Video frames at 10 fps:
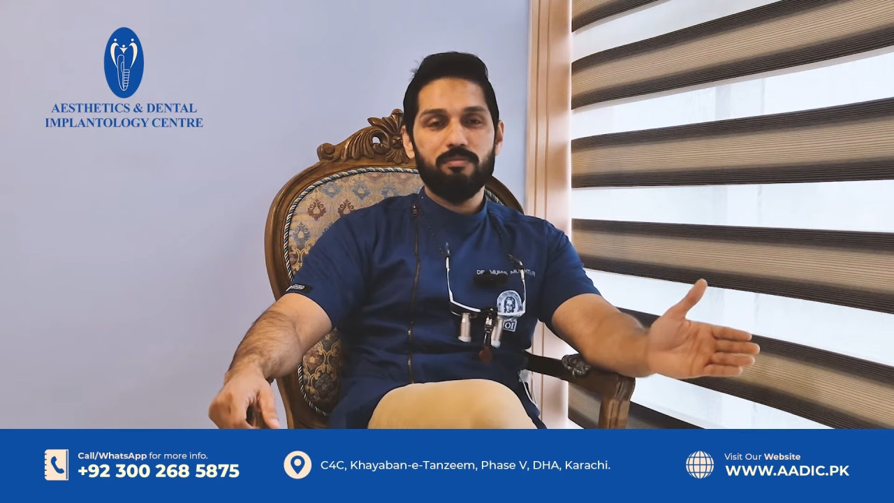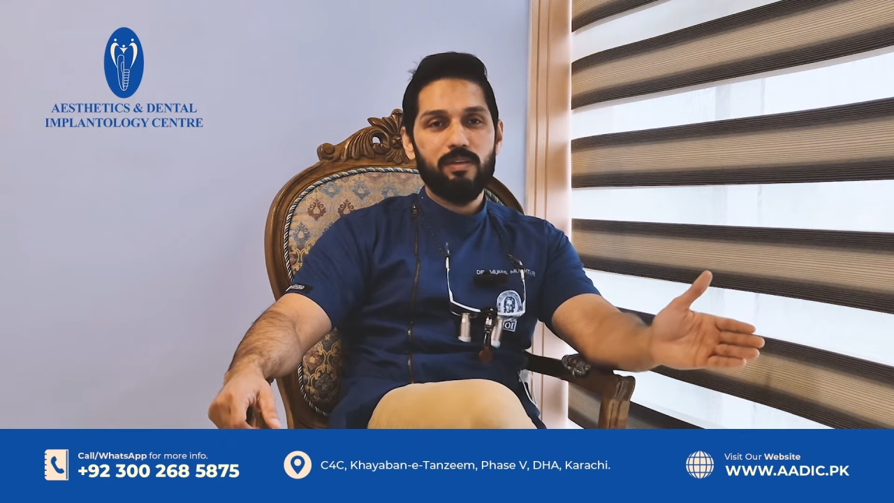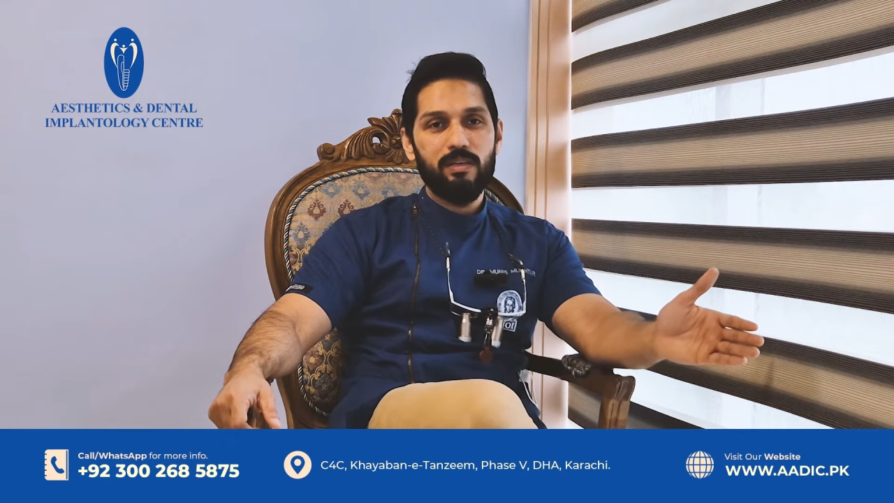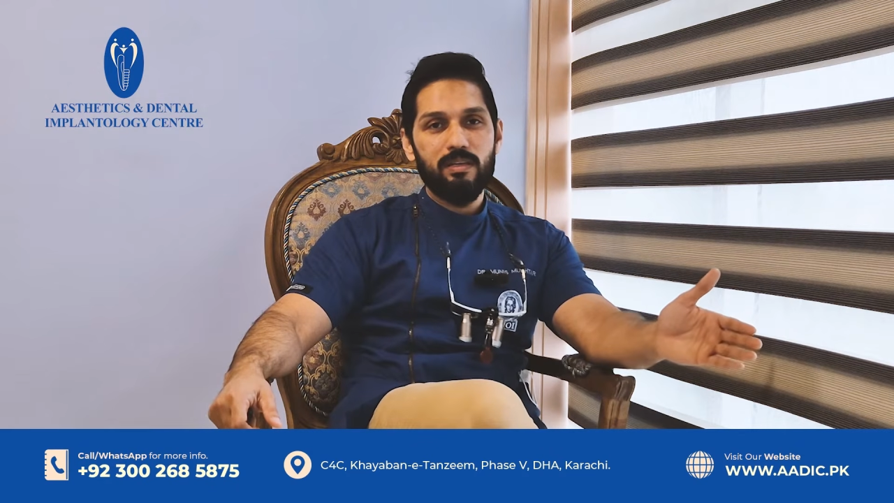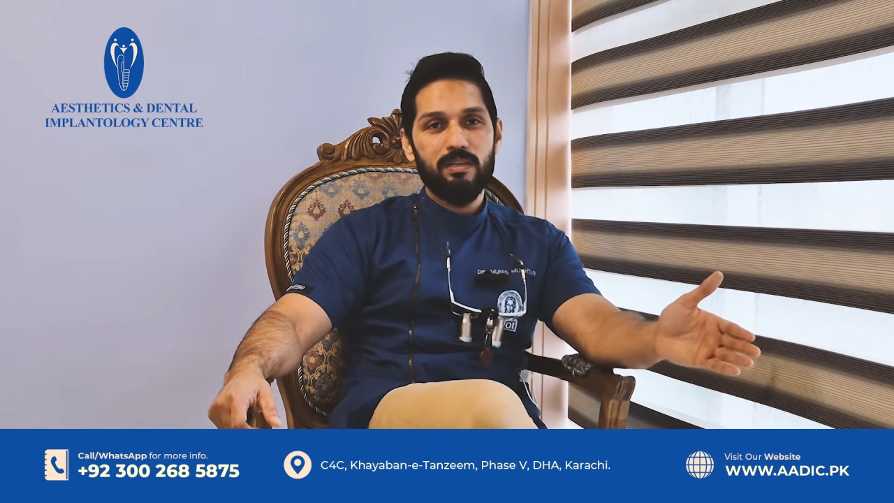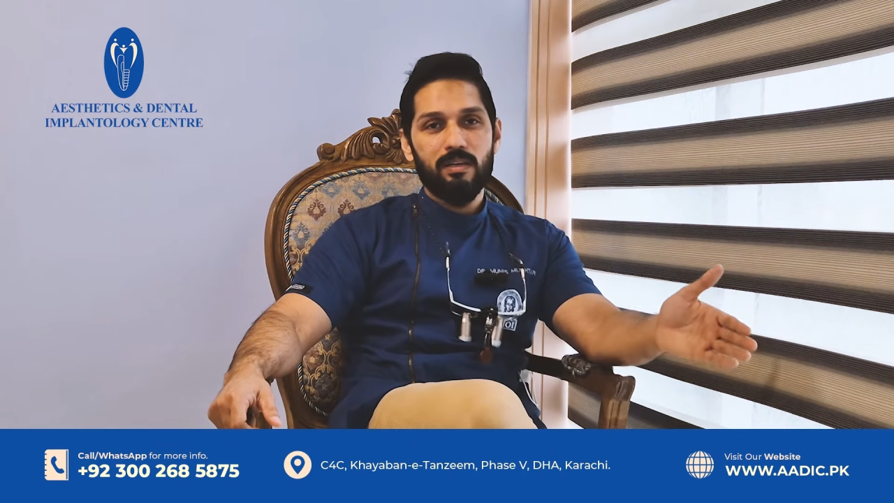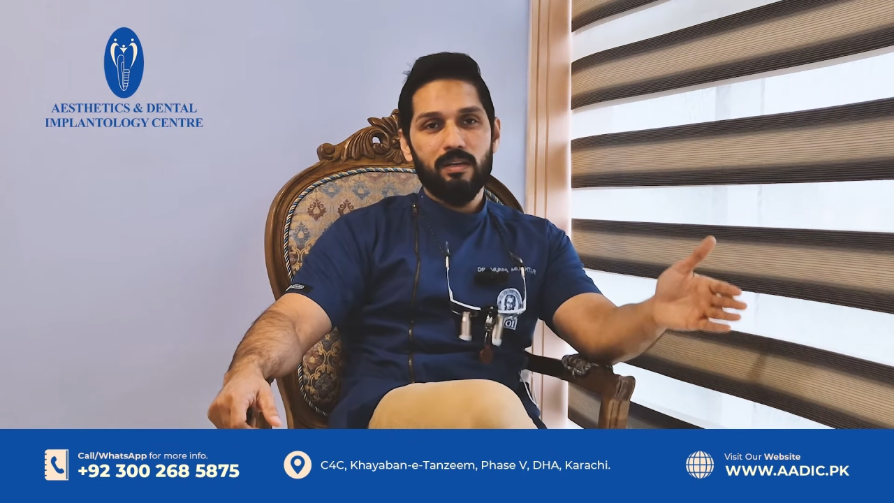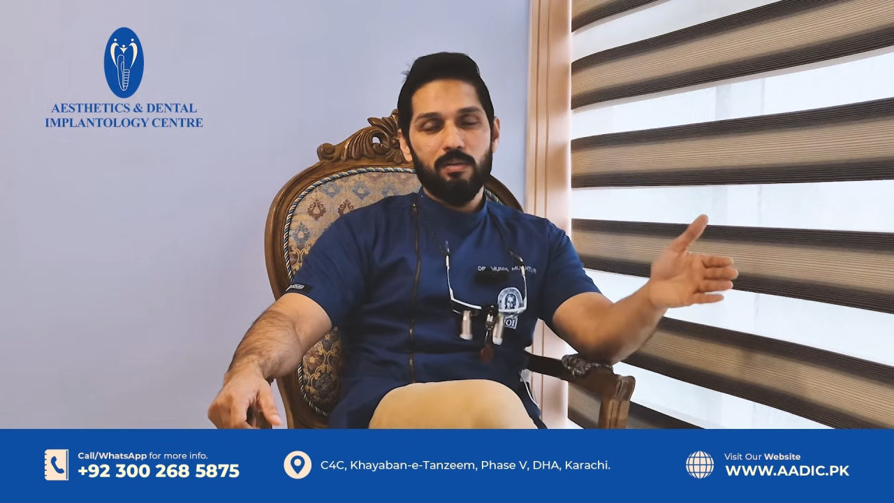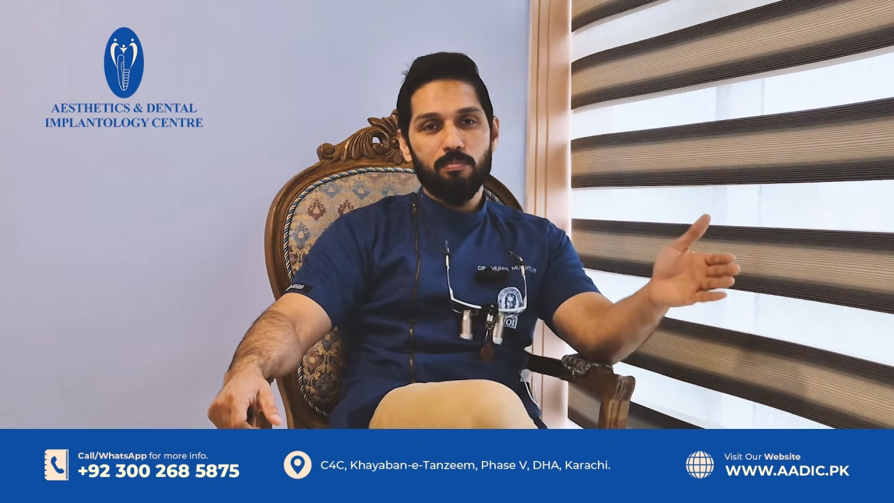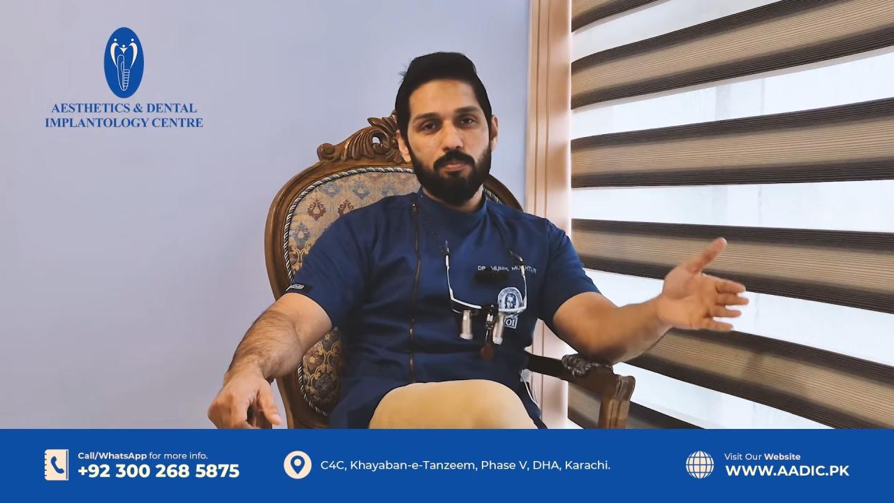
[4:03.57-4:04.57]
we
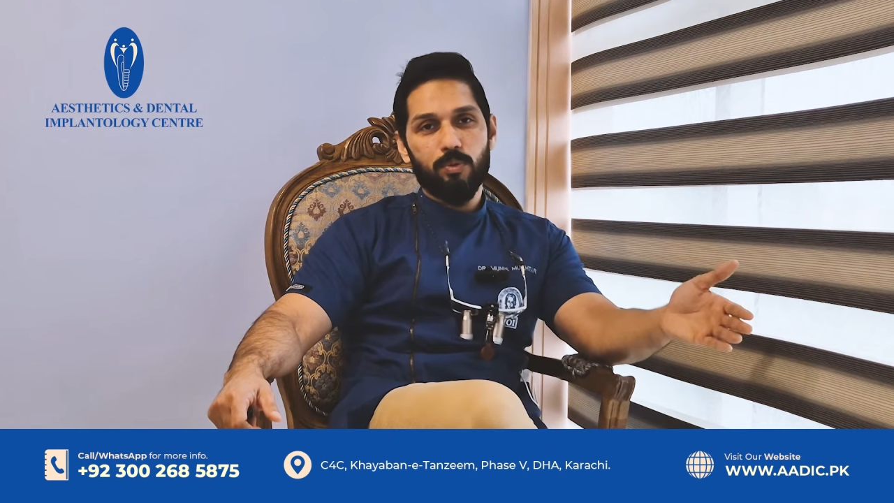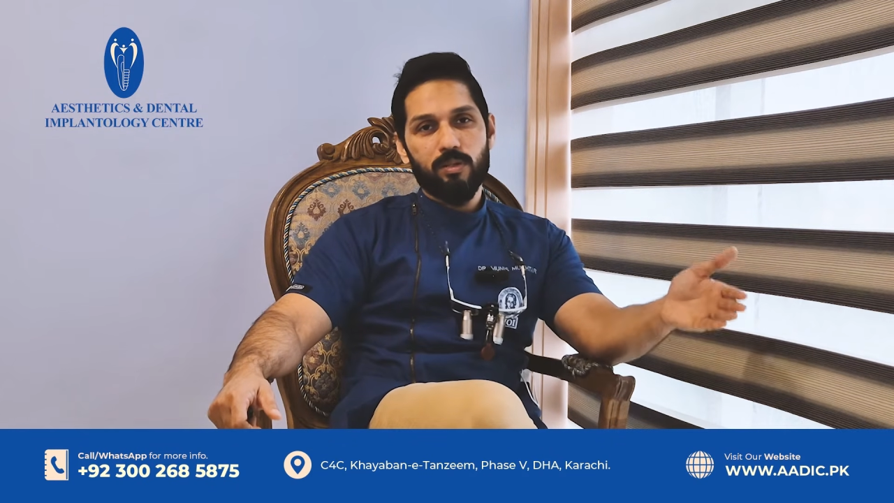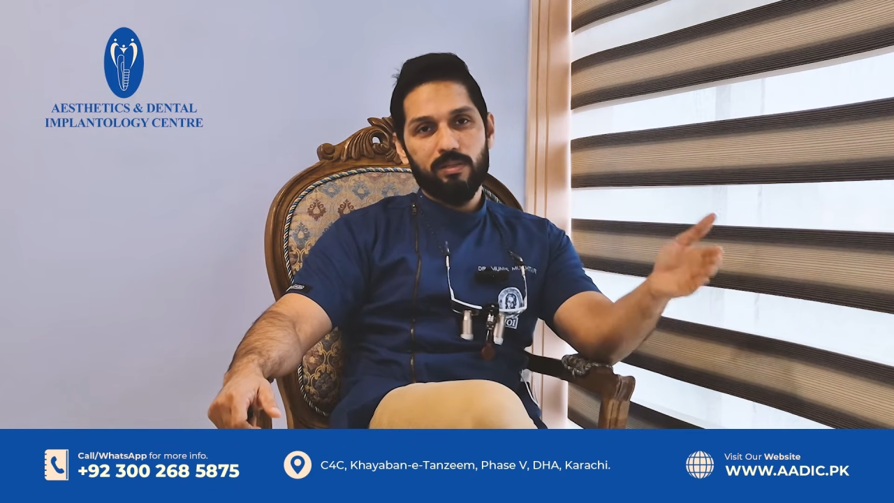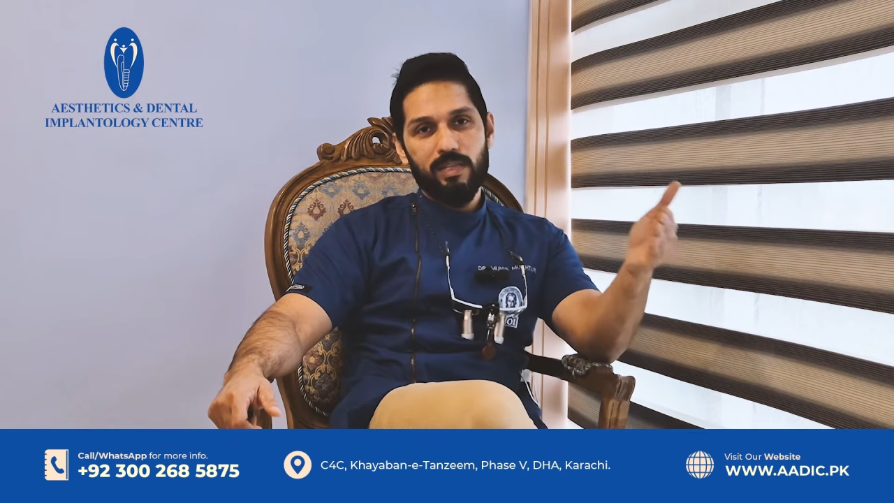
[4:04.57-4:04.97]
put